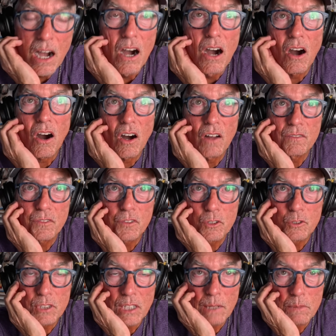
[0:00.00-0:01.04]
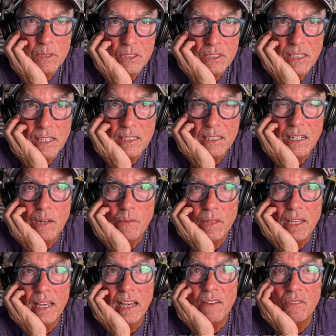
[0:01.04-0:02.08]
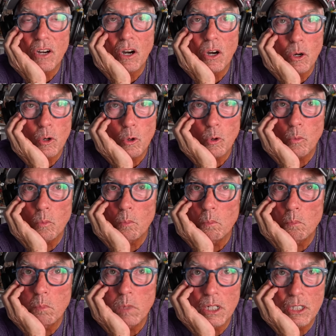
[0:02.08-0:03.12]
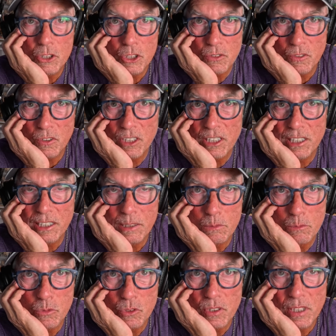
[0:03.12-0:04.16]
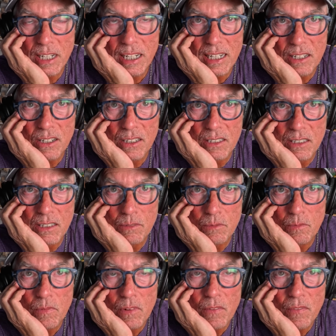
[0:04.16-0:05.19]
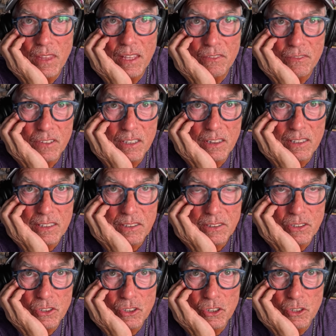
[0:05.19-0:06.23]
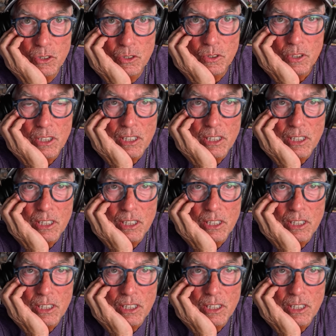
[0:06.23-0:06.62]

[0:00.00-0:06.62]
On fuseoptics.com, they have a whole bunch of frames that they fit lenses to.